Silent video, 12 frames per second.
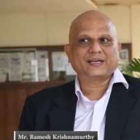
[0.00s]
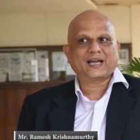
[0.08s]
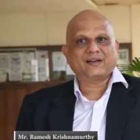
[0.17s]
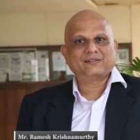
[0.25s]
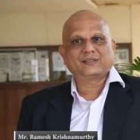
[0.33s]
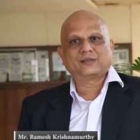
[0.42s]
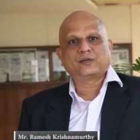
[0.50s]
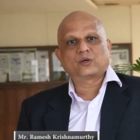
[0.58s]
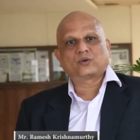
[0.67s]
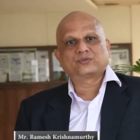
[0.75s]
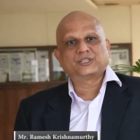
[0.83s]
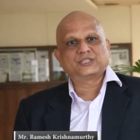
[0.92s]
I haven't heard
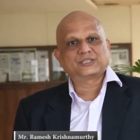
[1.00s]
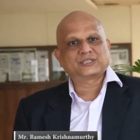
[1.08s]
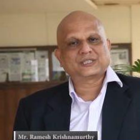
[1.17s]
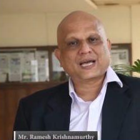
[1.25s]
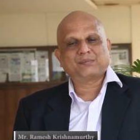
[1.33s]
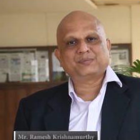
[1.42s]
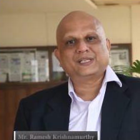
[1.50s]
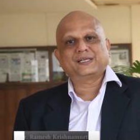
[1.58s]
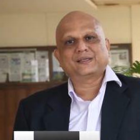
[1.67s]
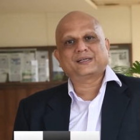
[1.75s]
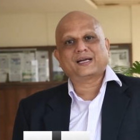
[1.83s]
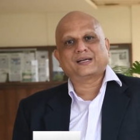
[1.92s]
of this
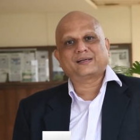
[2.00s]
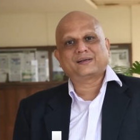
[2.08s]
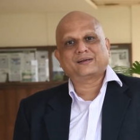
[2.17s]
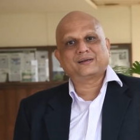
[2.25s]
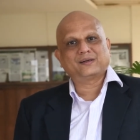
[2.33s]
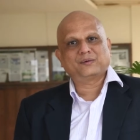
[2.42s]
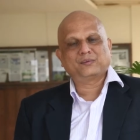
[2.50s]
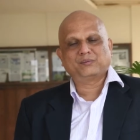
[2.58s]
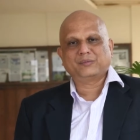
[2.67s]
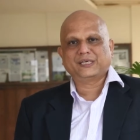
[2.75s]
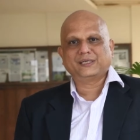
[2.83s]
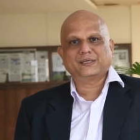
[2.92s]
happening at uh,
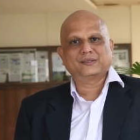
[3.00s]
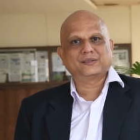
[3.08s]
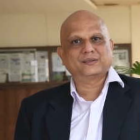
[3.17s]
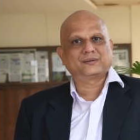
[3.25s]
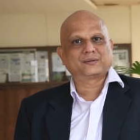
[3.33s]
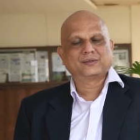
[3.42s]
many other